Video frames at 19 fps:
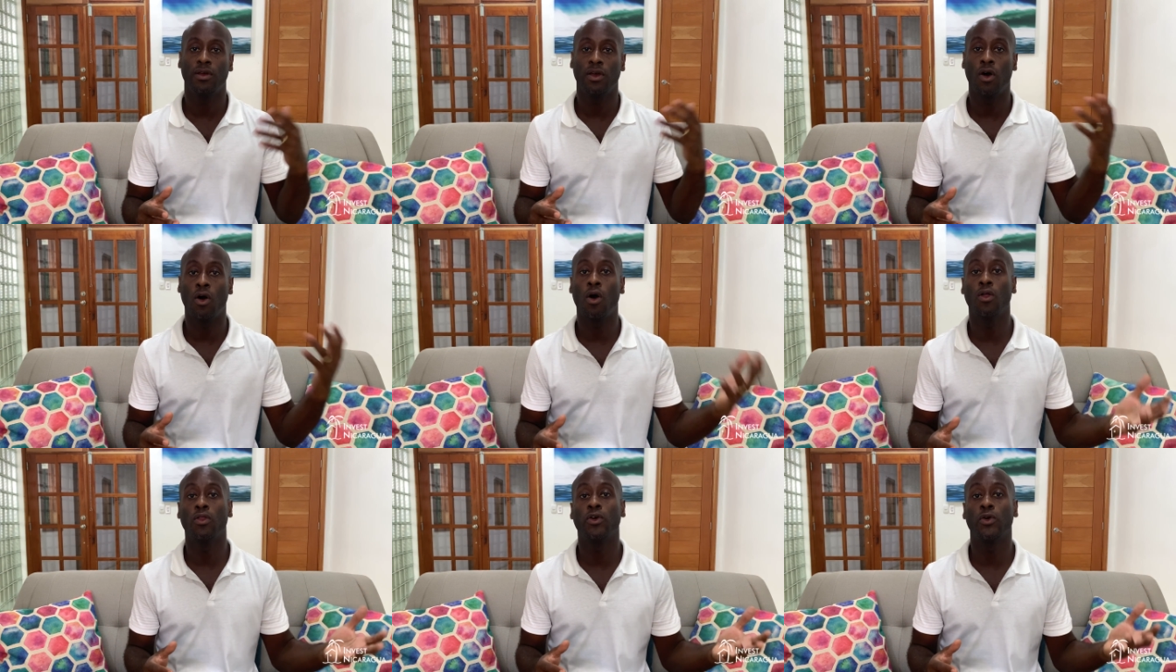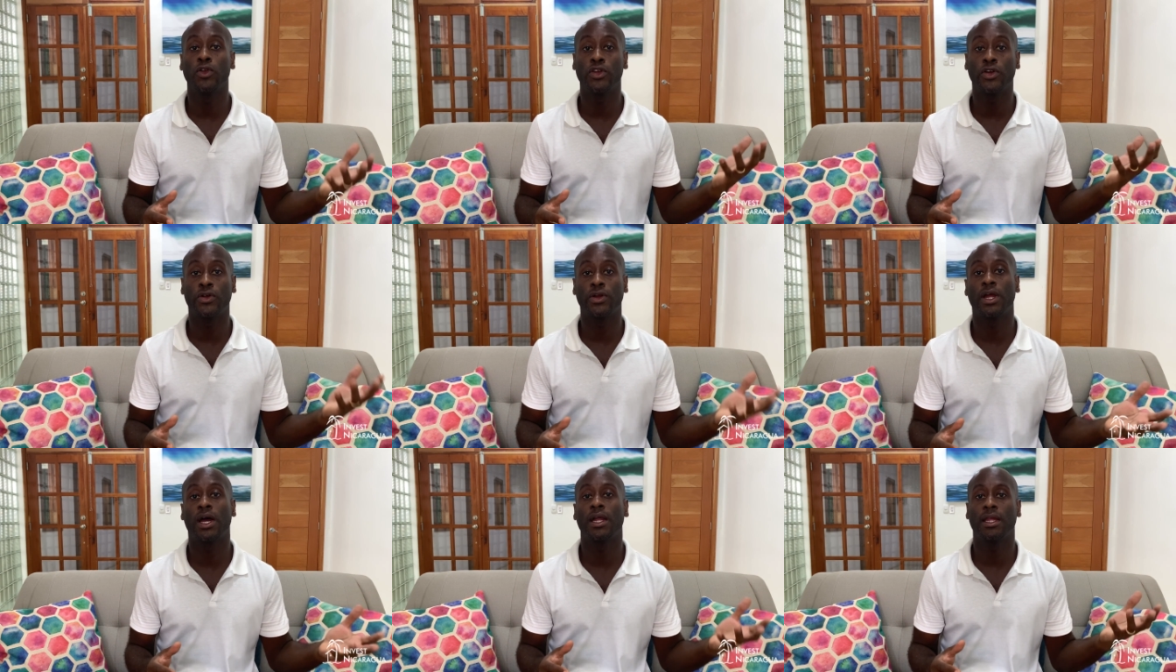although
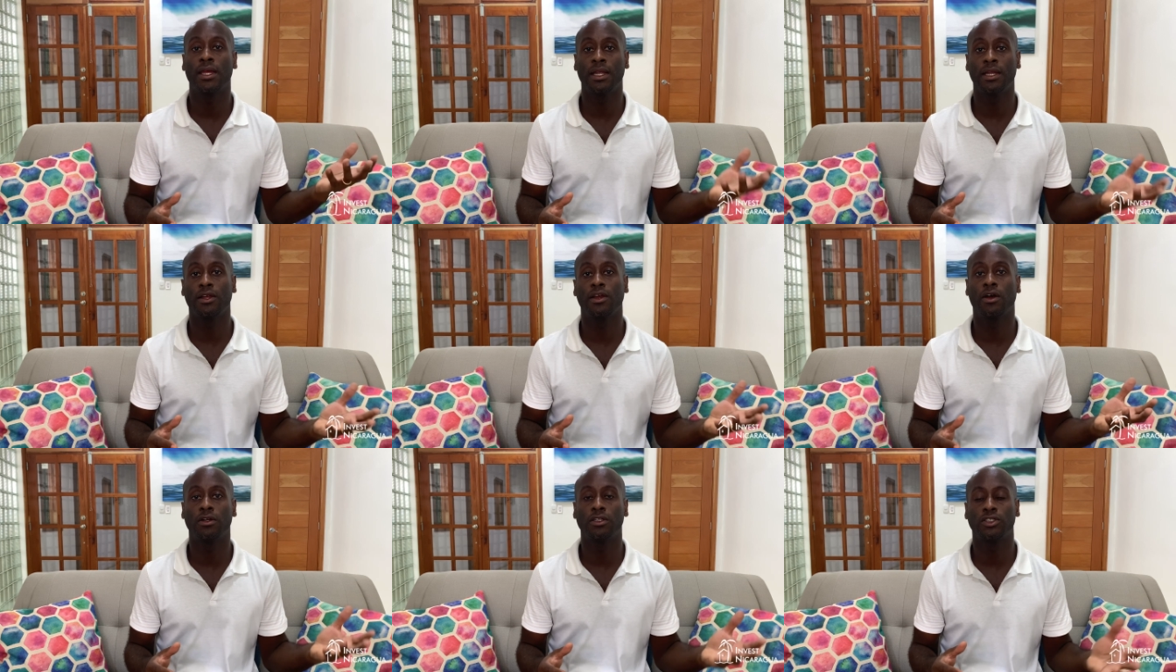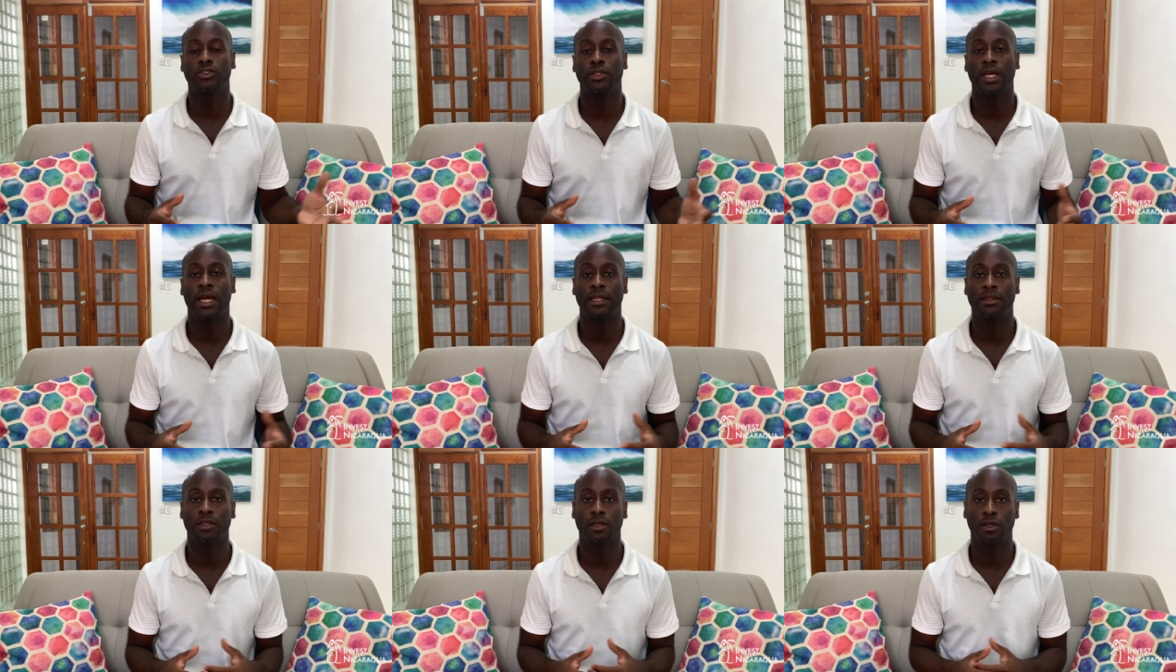you're not in country
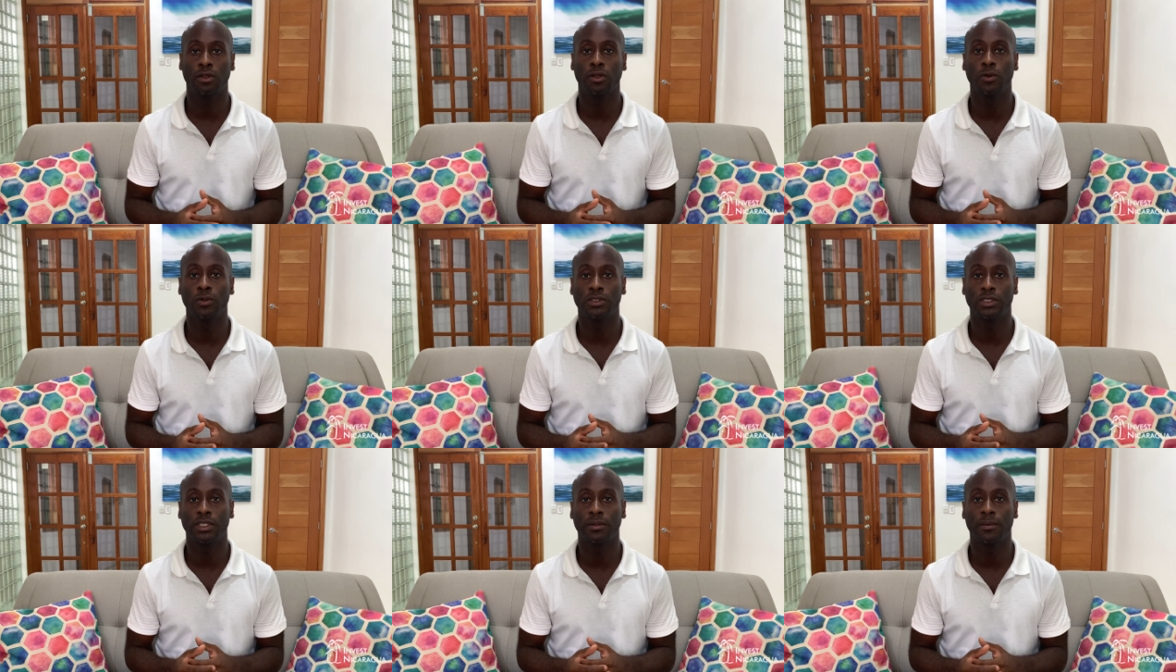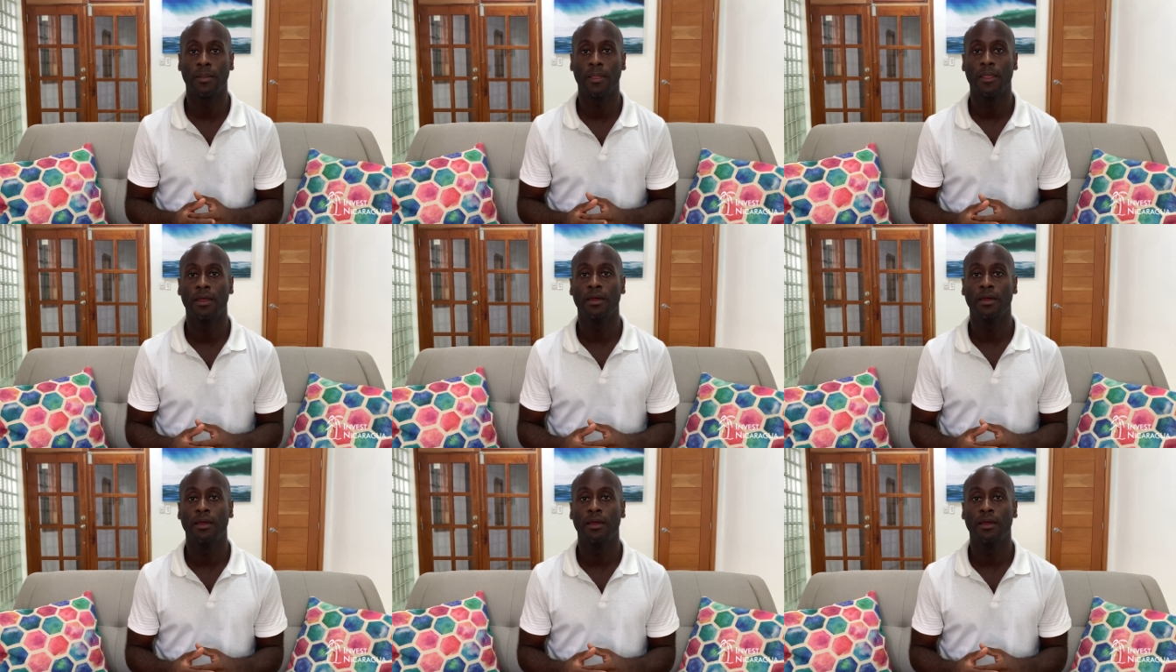at the closing.